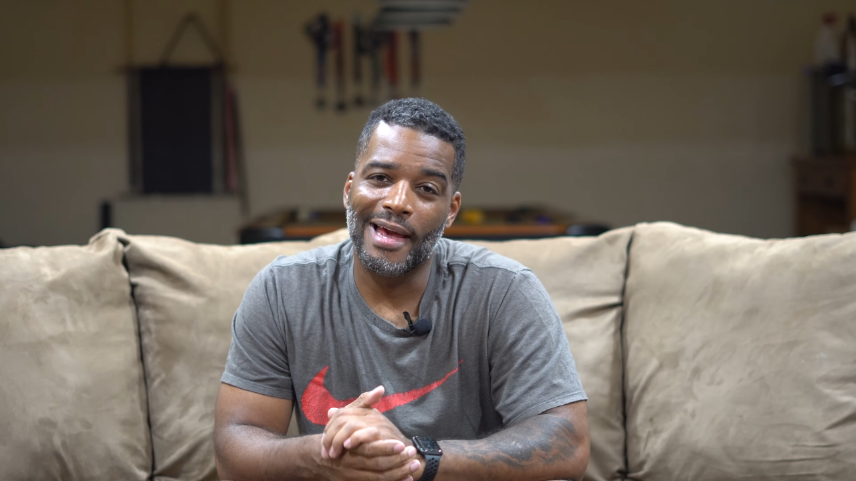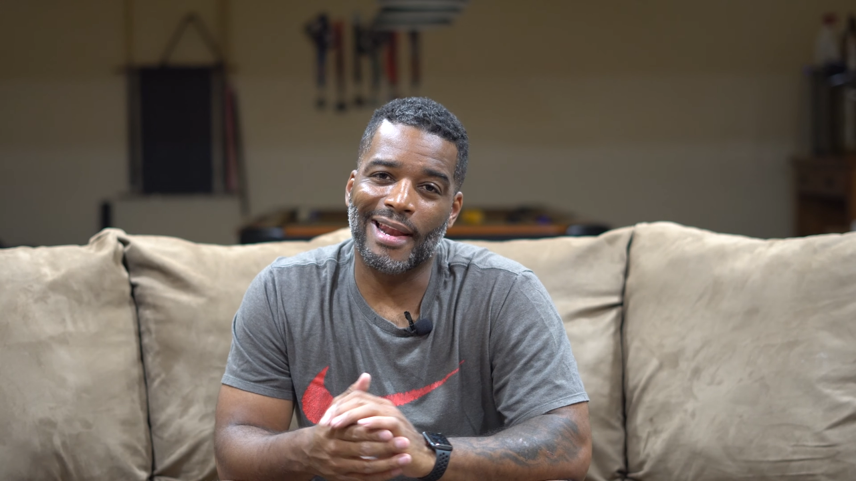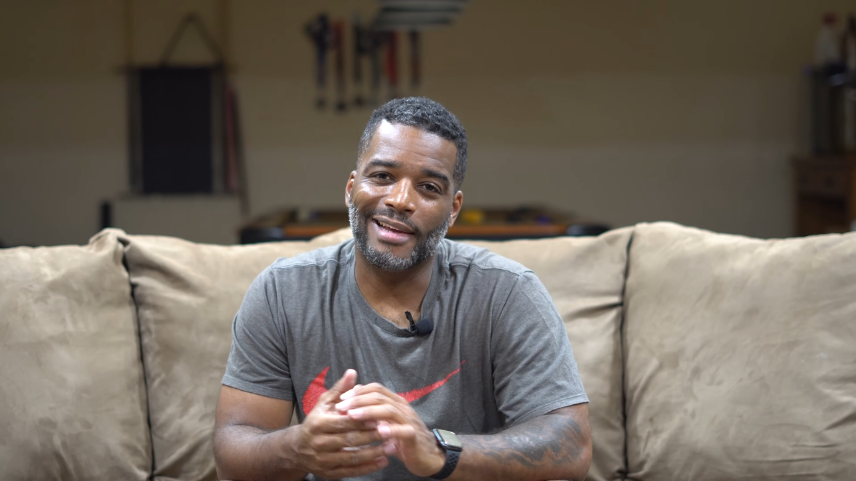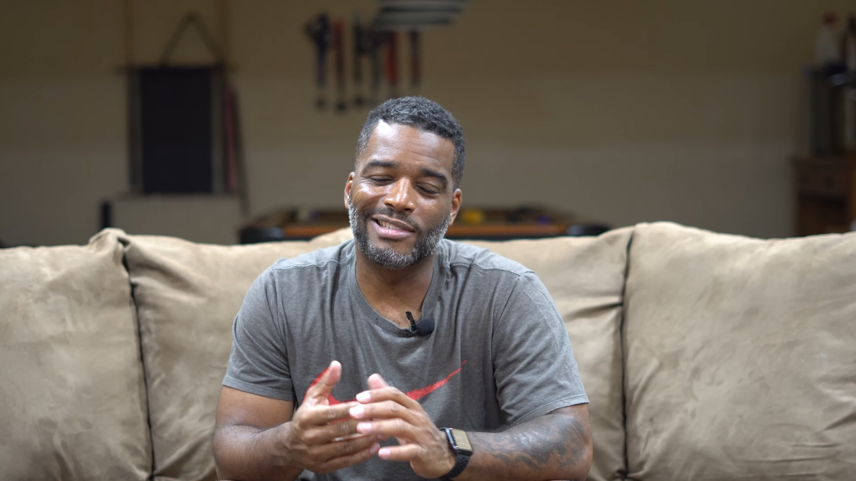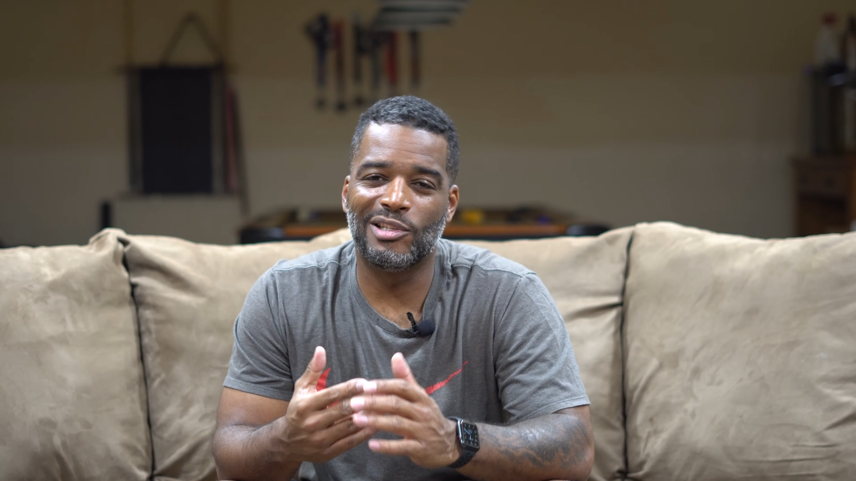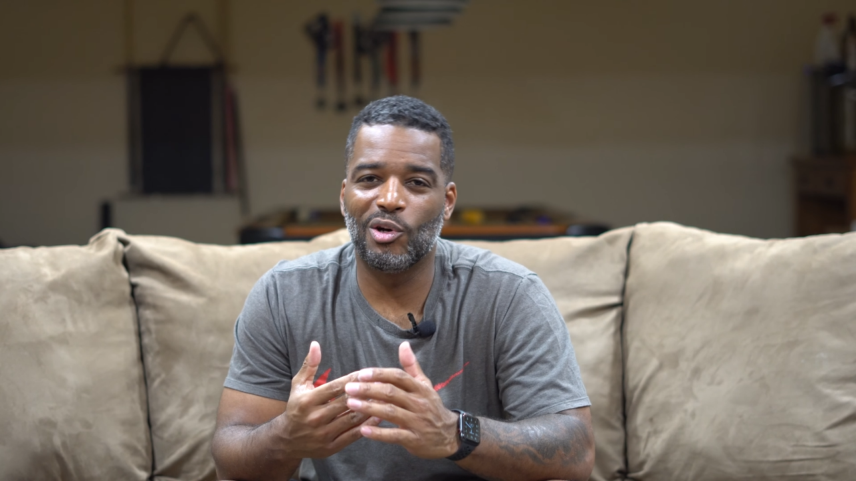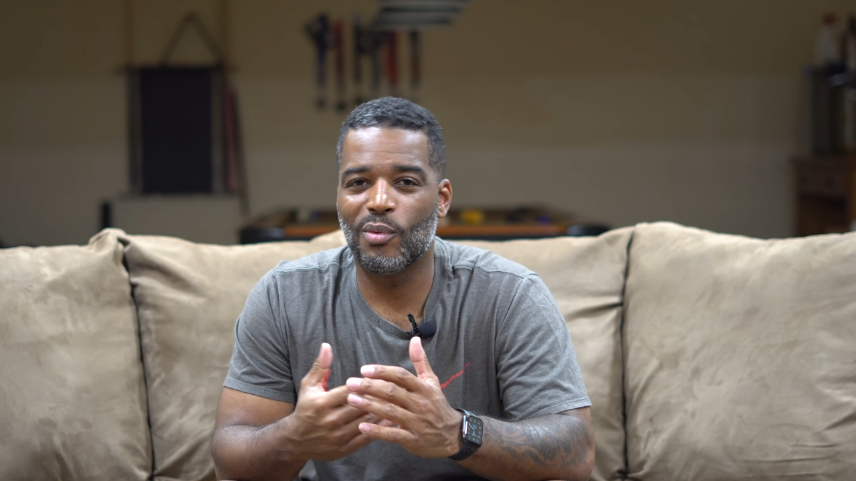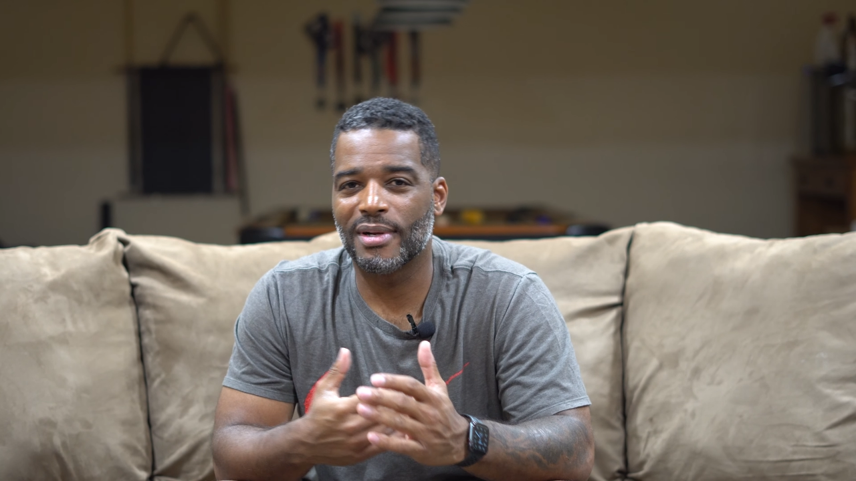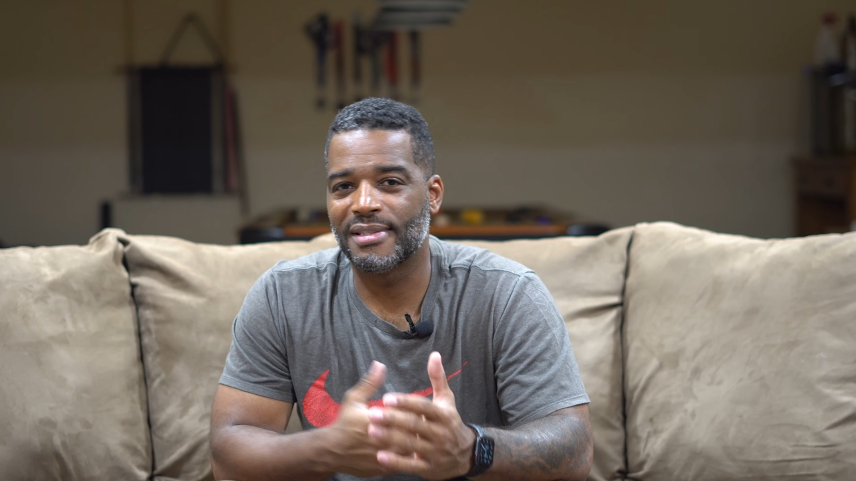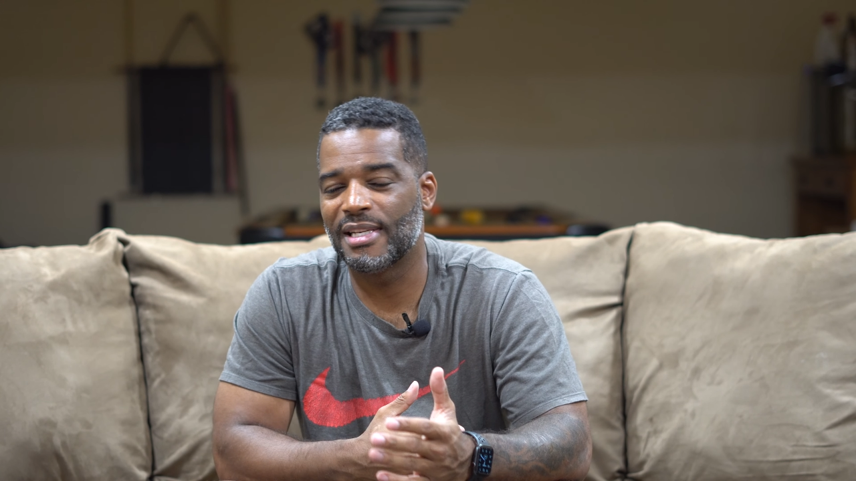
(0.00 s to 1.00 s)
and I still
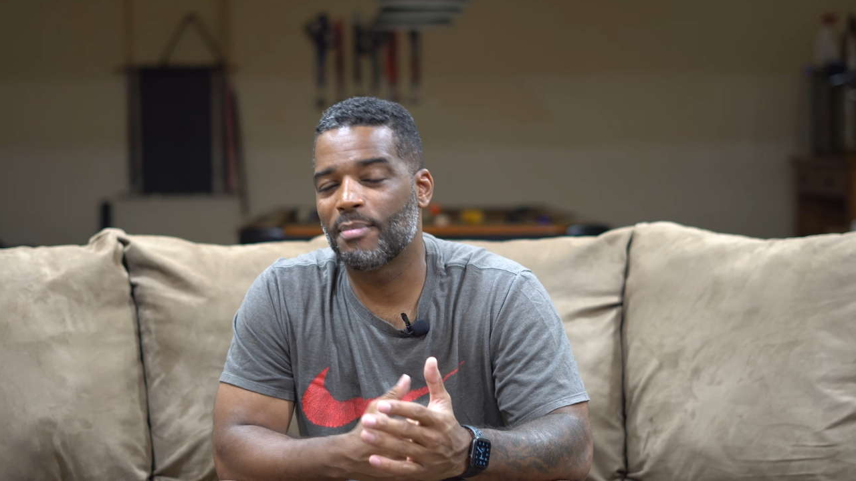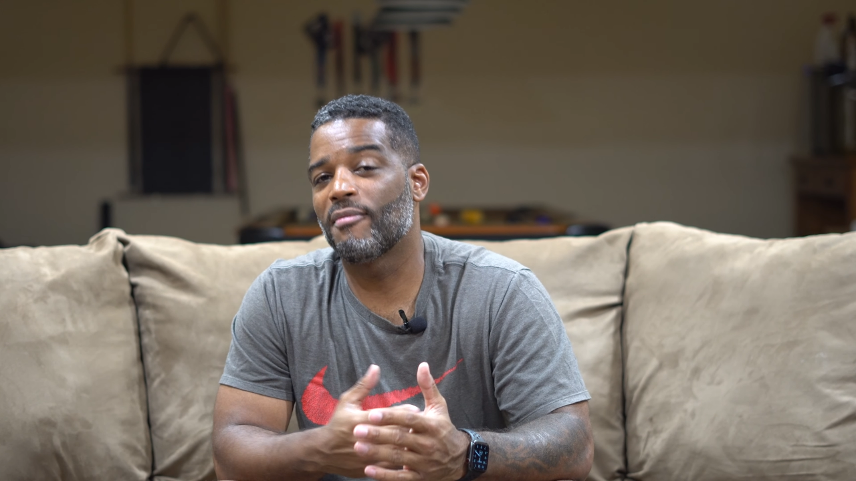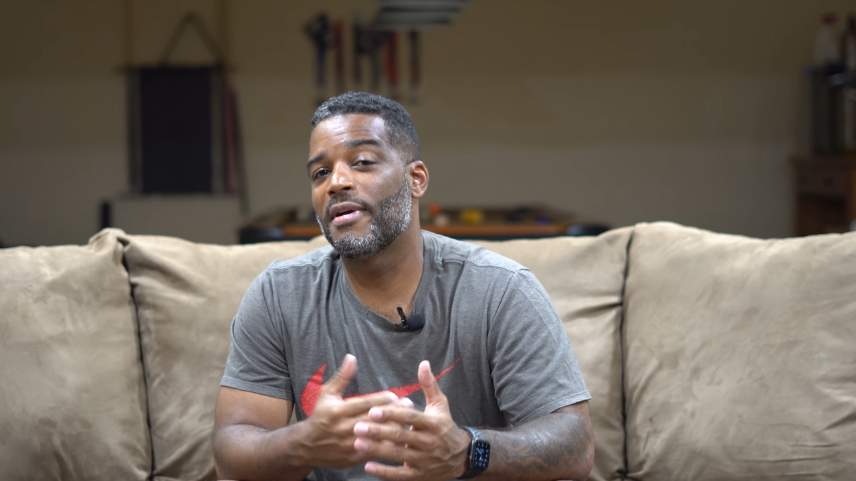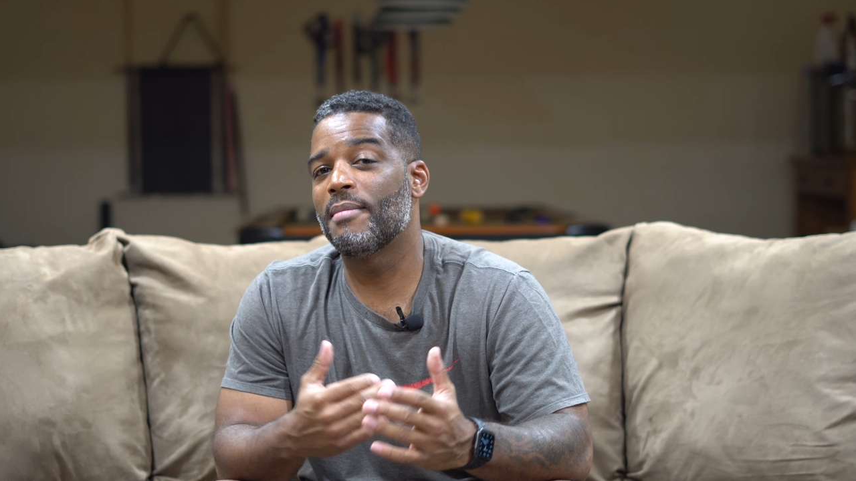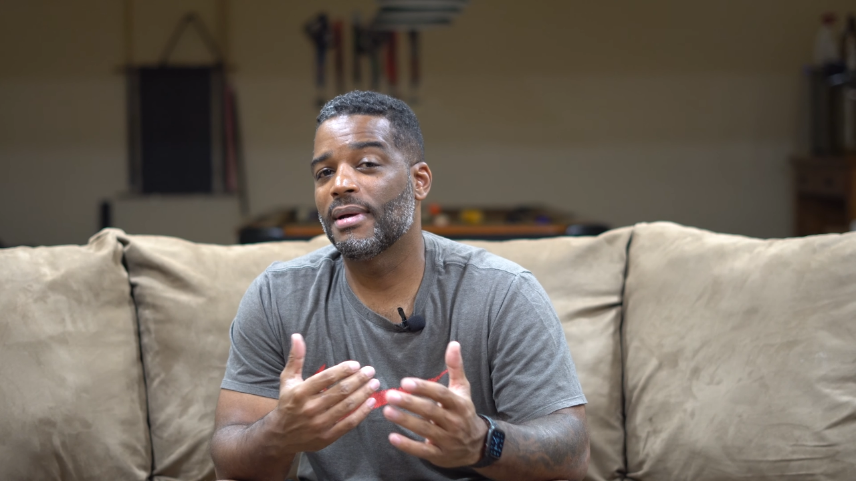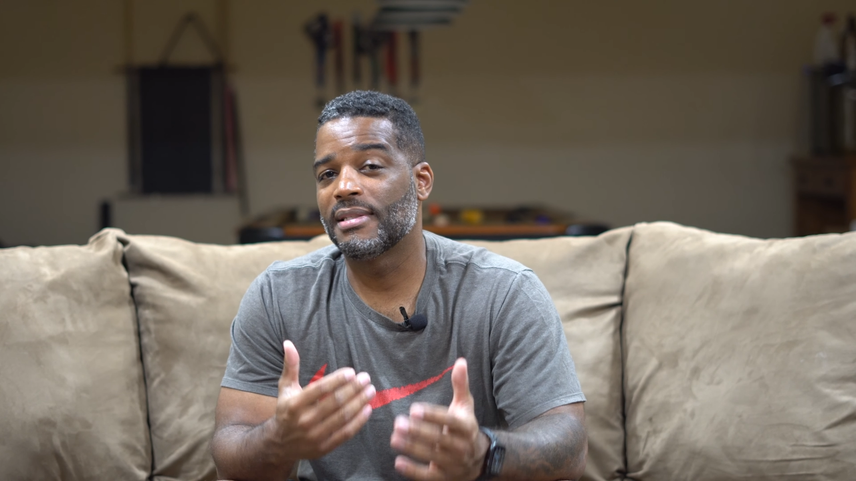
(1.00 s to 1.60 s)
want to separate my